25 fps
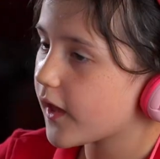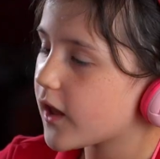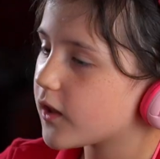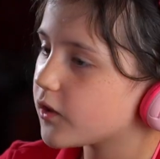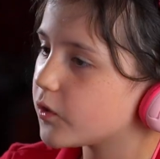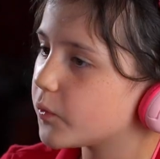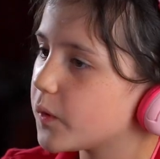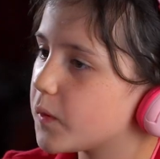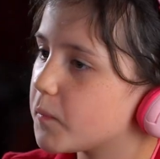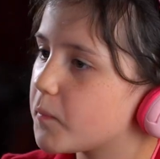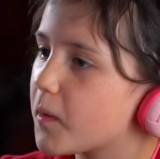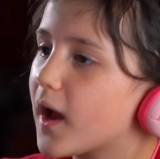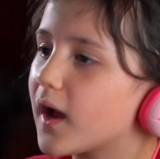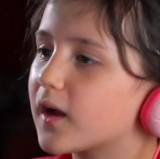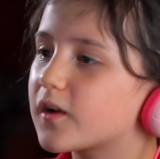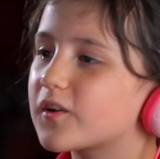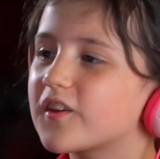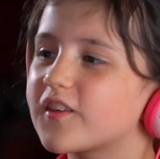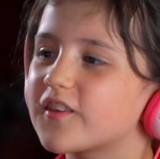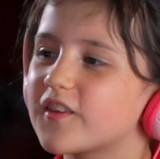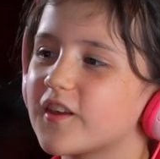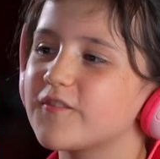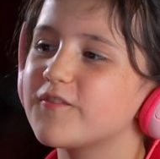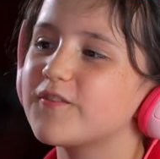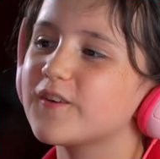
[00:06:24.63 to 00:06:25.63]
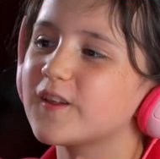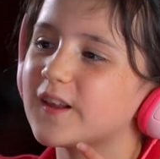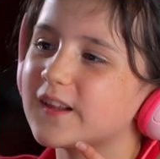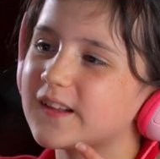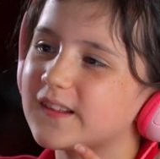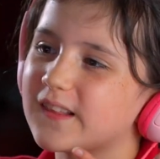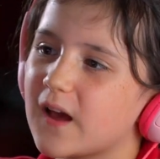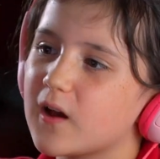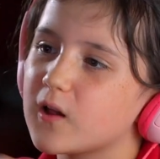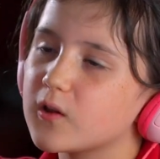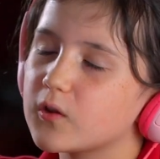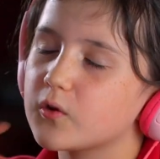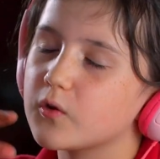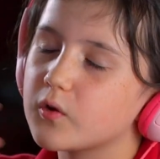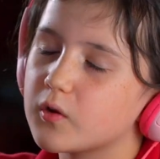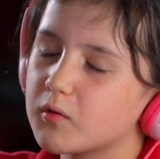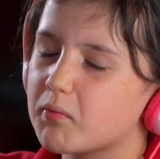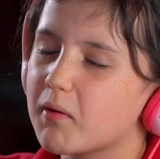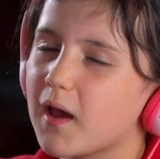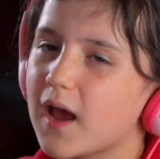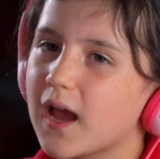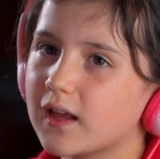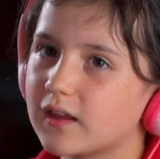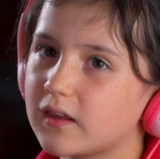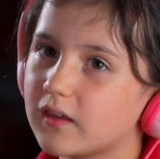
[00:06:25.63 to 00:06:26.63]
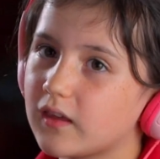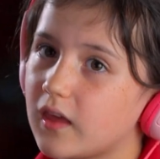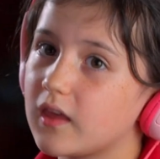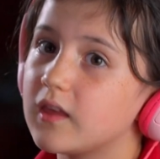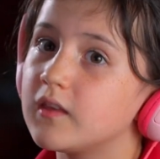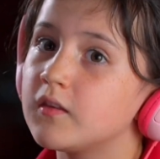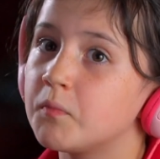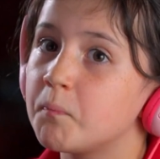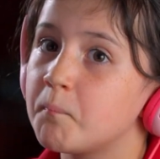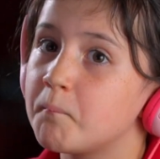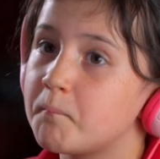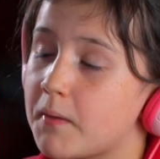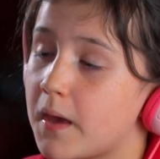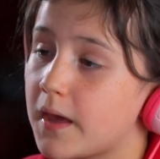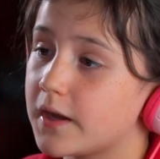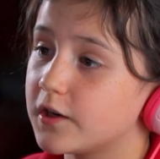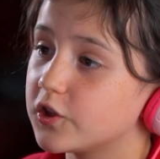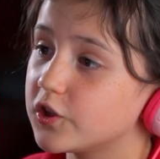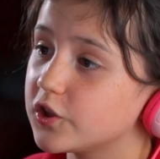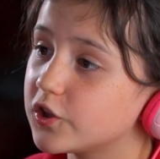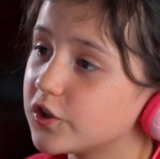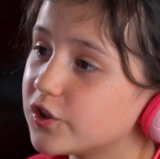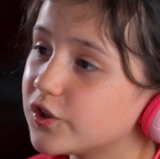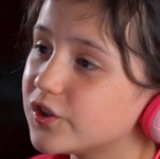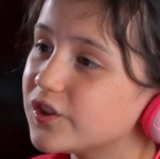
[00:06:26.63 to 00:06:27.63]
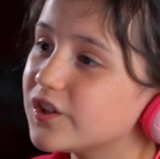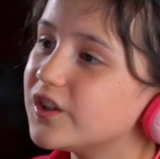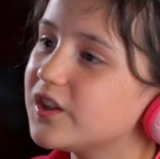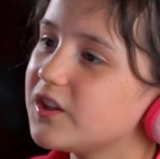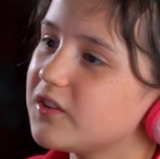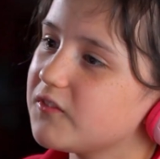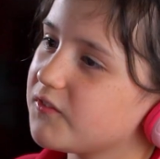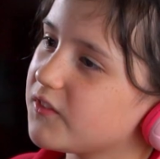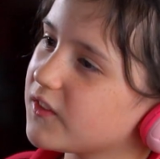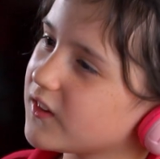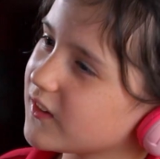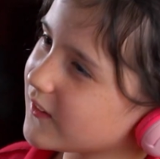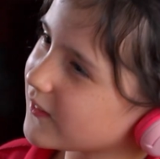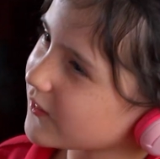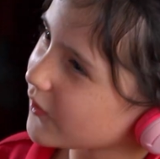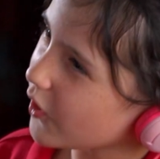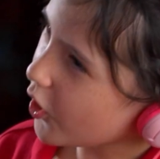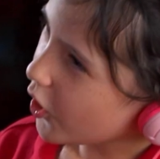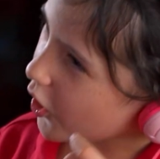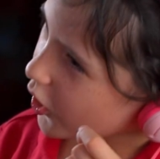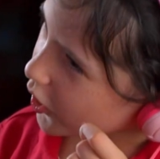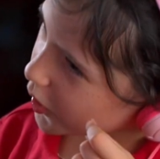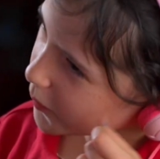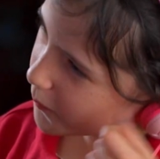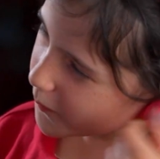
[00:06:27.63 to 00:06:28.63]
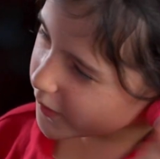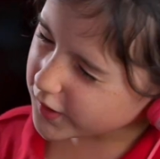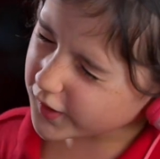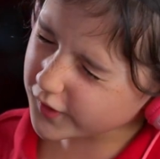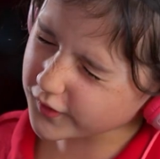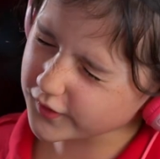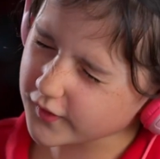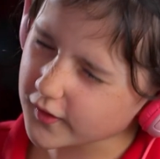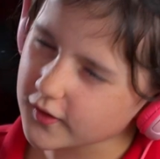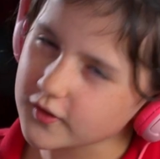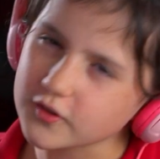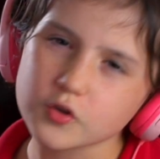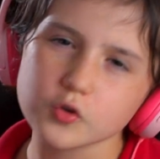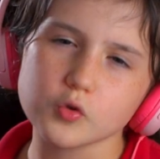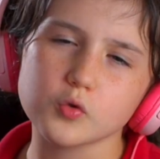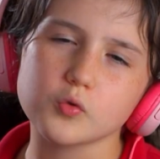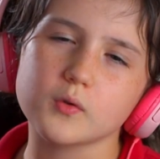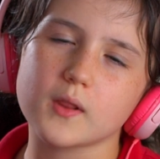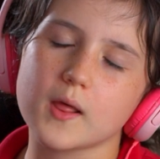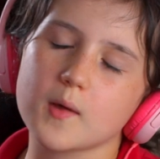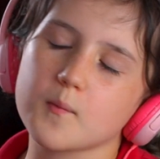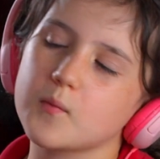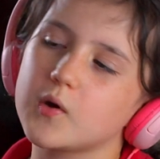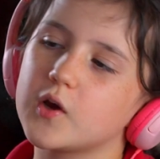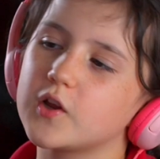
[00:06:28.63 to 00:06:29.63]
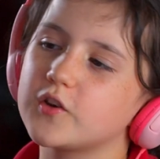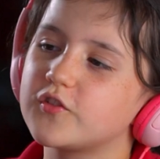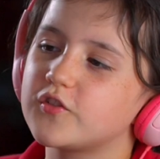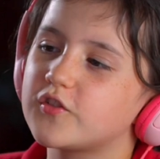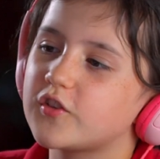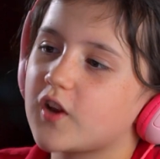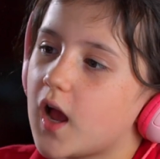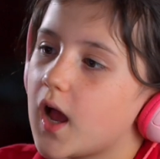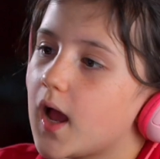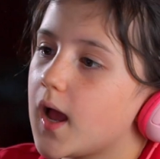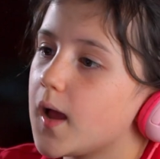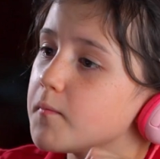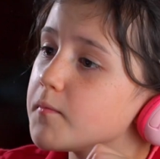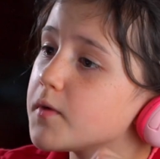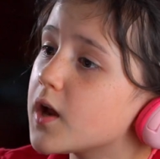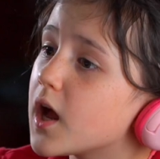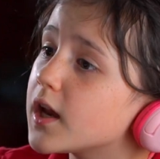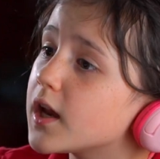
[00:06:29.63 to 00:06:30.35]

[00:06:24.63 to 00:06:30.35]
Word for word: the Halloween pack because I feel like the Halloween pack is better. I feel like the armor doesn't do that much. I'm